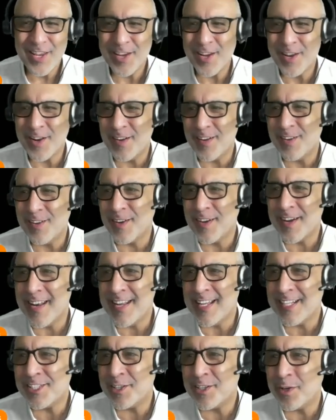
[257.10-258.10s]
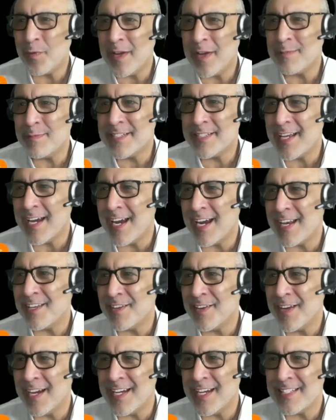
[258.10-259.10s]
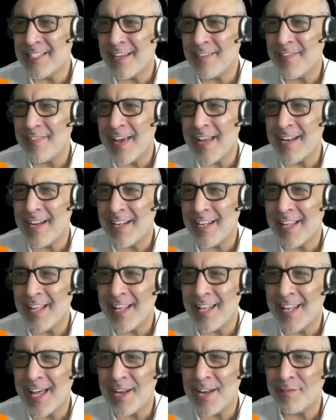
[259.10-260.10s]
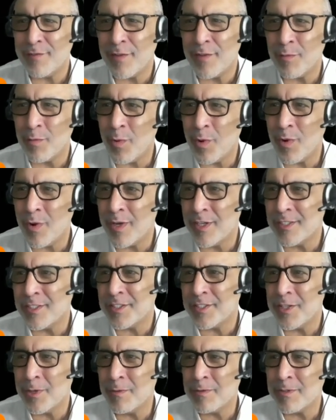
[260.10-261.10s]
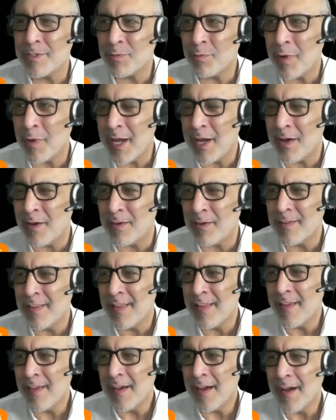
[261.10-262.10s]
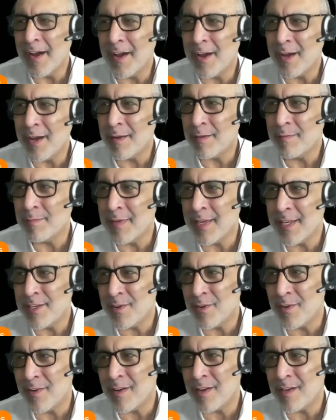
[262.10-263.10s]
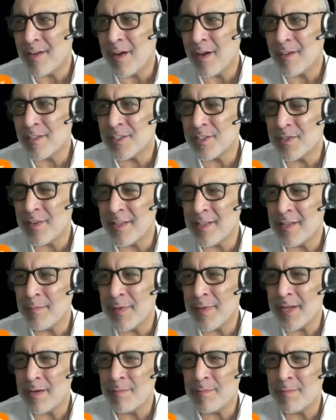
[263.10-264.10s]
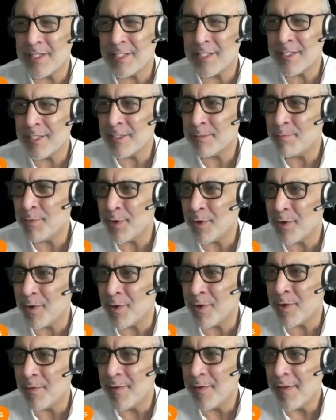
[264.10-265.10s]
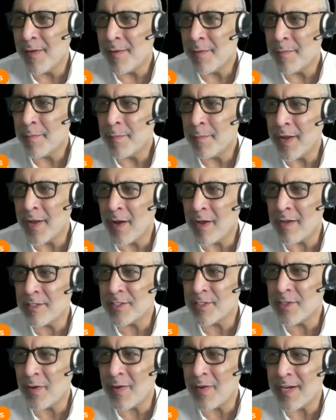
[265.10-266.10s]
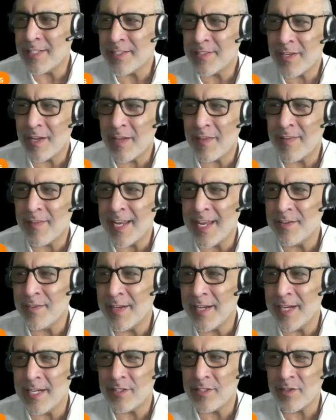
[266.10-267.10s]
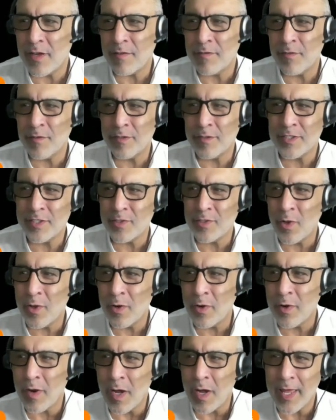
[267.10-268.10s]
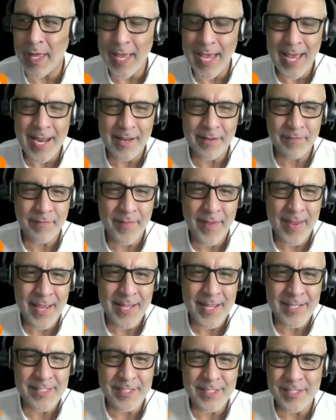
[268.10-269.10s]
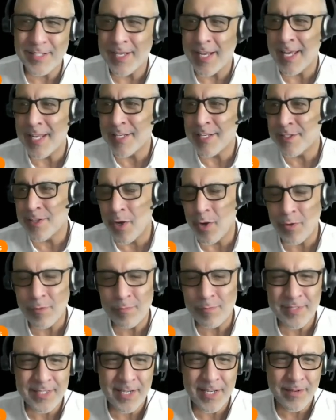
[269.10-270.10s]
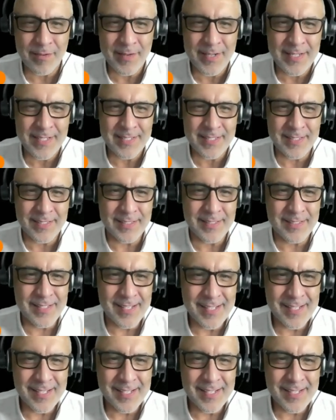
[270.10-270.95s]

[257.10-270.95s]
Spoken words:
Looking at your website, you guys have had a lot of awards too as well, and you're also on the Better Business Bureau. But also, I saw that you guys offer solar attic fans and dome series and